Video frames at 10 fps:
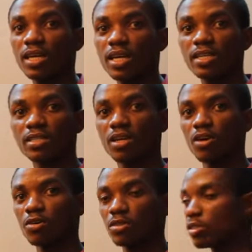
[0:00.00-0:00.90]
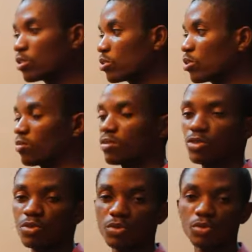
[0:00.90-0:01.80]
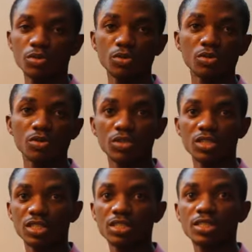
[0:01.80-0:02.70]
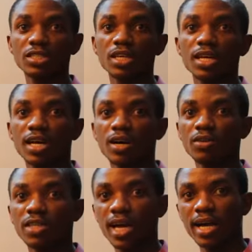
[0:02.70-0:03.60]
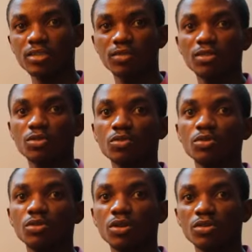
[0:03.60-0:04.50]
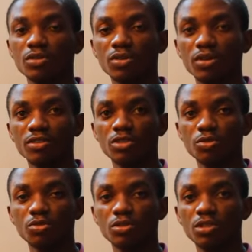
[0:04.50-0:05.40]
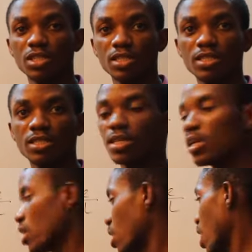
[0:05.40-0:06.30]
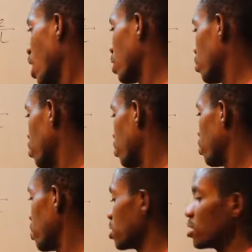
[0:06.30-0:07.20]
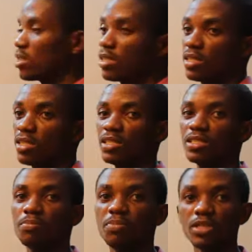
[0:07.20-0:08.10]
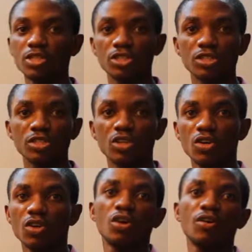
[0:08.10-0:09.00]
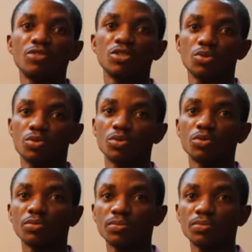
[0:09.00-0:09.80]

A is the altitude of the screw teeth, or the height of the screw teeth, and P is the pitch of the screw.